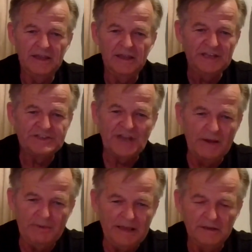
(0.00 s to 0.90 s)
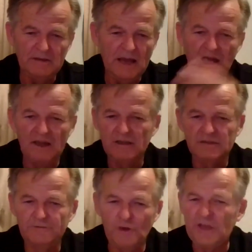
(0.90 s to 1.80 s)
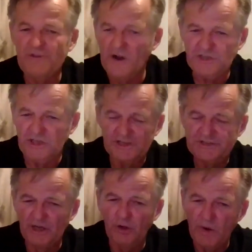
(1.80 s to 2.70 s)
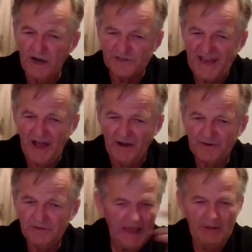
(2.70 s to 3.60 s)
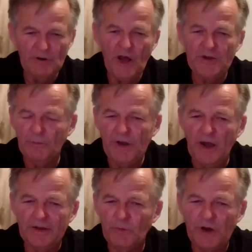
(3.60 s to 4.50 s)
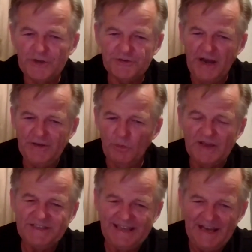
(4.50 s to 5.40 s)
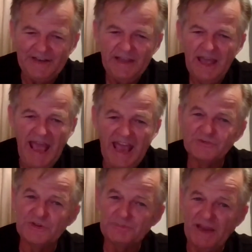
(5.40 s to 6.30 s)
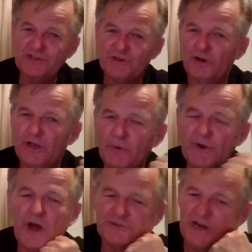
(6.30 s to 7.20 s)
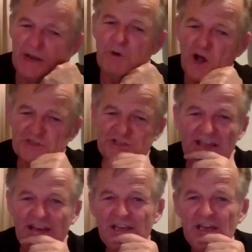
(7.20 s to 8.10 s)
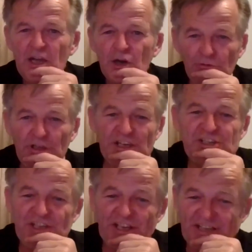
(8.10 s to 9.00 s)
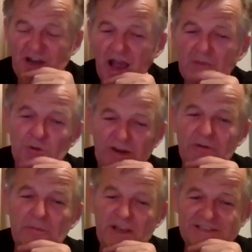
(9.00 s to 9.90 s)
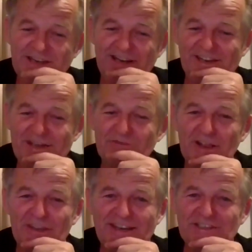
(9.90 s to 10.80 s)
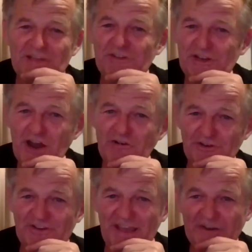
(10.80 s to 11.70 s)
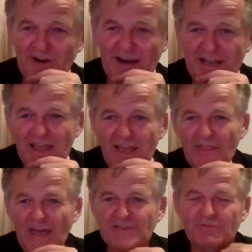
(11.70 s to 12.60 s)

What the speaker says: it's going to be fully functional until it wears out. And we're not trying to, once again, as was mentioned earlier, we're not trying to postulate really shitty times where everybody's going to need one of these, and if you don't, you're dead, right? That's